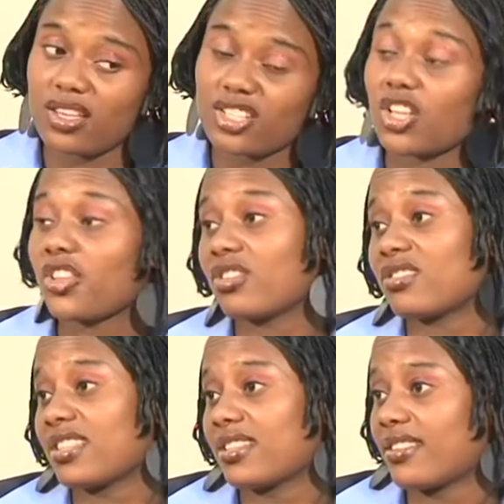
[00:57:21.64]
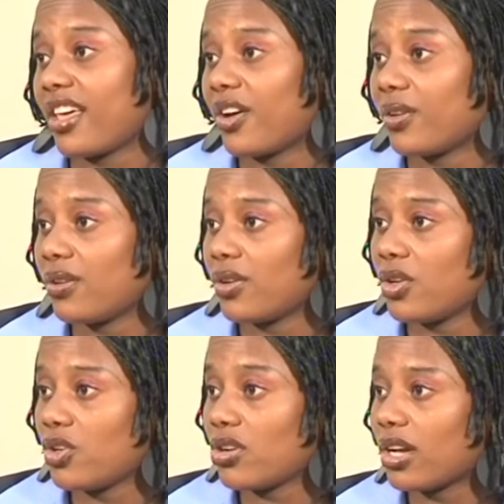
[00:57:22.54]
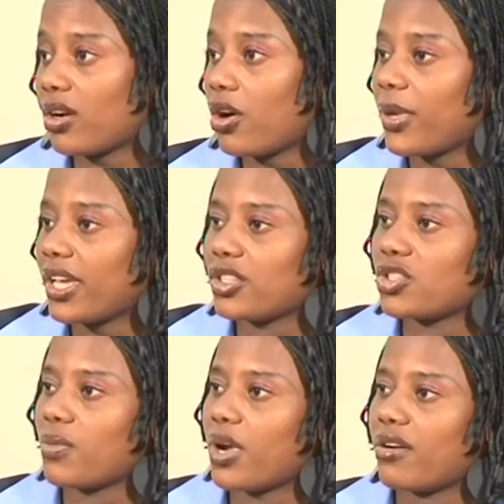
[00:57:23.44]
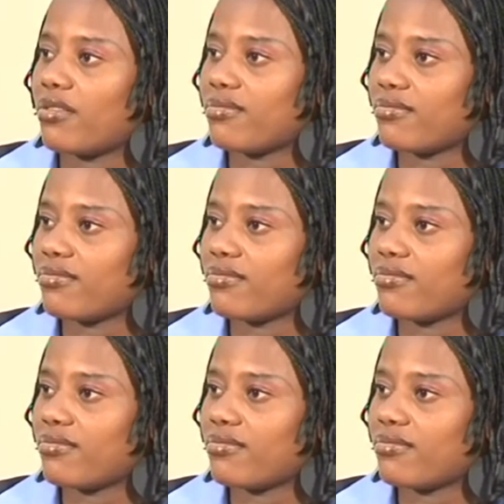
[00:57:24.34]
He's not on seat now. You can come again tomorrow.